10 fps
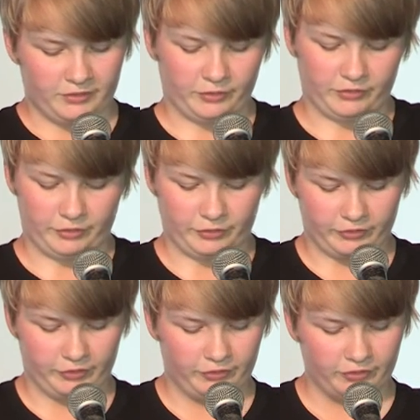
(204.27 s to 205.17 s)
So it's no
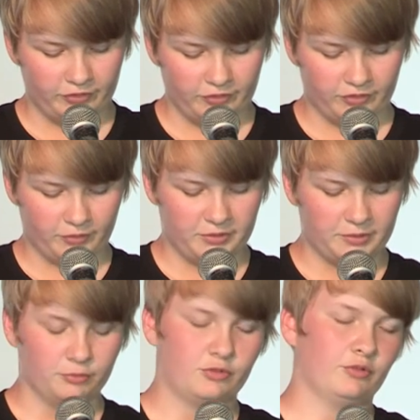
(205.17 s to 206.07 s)
excuse. Some
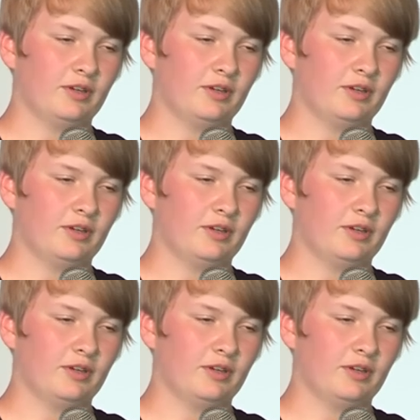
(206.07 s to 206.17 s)
people do